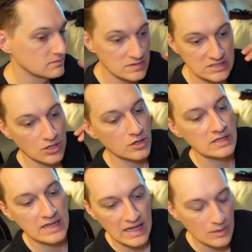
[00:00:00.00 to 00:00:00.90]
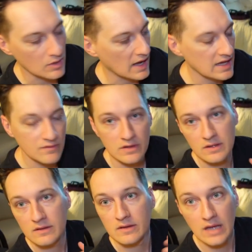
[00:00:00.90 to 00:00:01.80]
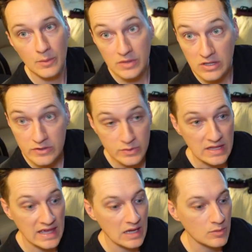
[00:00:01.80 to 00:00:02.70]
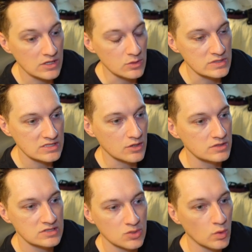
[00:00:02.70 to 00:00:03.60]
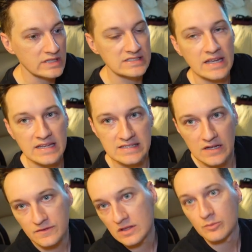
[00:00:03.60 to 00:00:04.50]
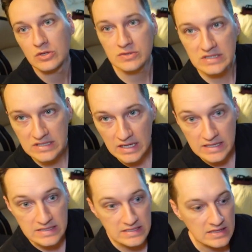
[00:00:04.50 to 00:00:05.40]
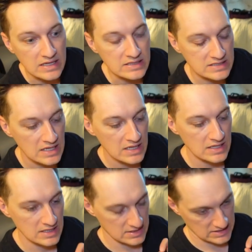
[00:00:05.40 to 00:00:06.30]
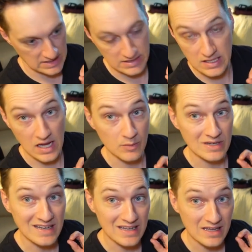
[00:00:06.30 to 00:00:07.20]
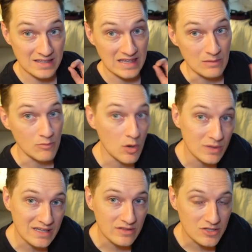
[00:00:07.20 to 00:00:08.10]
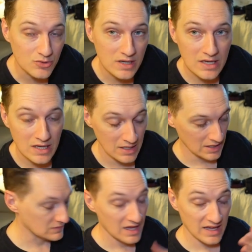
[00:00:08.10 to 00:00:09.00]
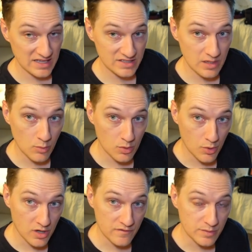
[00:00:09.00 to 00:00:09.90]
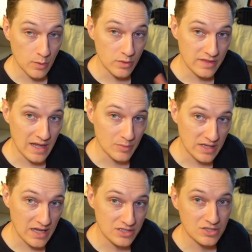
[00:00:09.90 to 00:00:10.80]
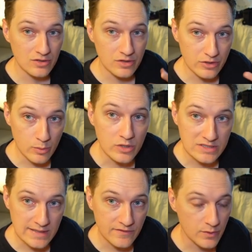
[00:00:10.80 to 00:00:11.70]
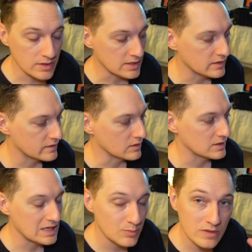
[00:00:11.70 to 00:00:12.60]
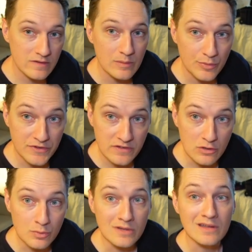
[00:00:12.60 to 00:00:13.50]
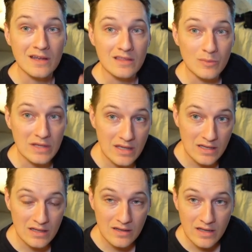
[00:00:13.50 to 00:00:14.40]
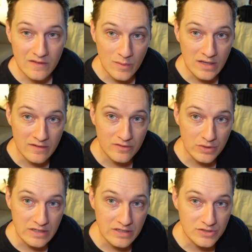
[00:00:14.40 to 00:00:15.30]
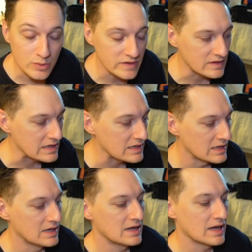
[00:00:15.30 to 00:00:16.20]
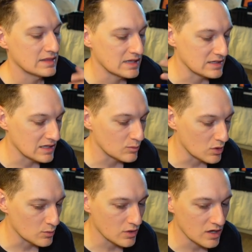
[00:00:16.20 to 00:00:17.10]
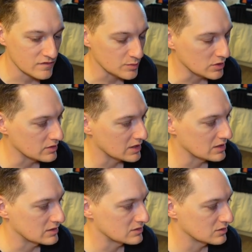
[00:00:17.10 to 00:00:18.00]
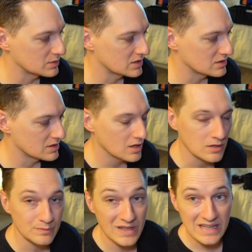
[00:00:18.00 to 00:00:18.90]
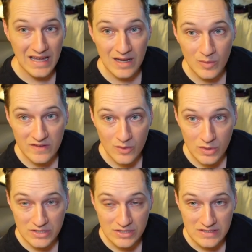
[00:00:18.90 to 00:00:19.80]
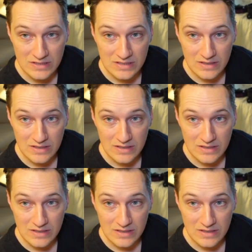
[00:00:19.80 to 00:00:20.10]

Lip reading: starting camera. I have a couple cues where the camera cue starts 20 seconds after the music does and then is set to come in at a key moment in the trick. As you get more and more comfortable with the application, you can do more stuff with it. So keep it simple, stupid at the beginning, as my history teacher would say, and then get more and more comfortable, and you'll be good to go. Any comments, questions,